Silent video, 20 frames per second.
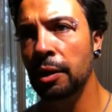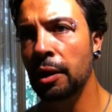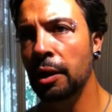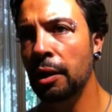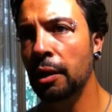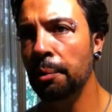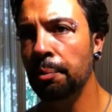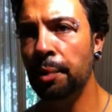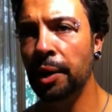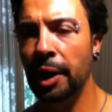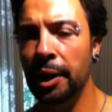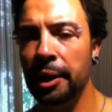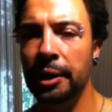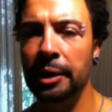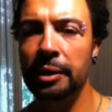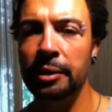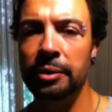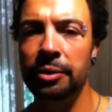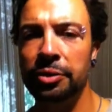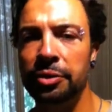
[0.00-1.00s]

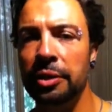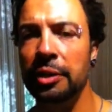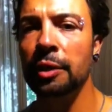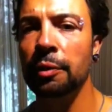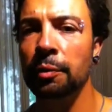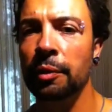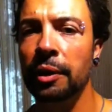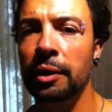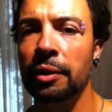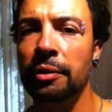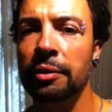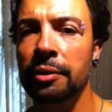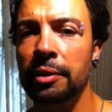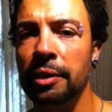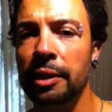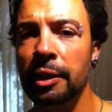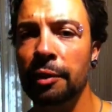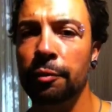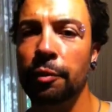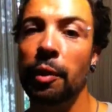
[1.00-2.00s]
padding and stick it round
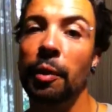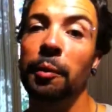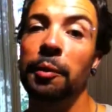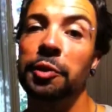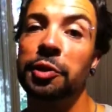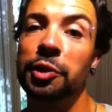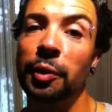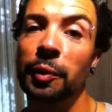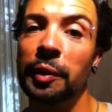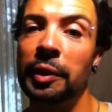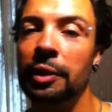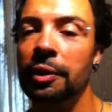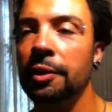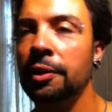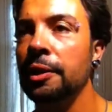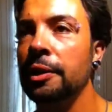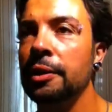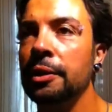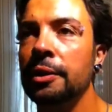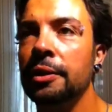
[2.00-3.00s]
if I was so
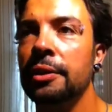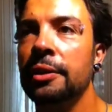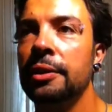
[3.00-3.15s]
inclined.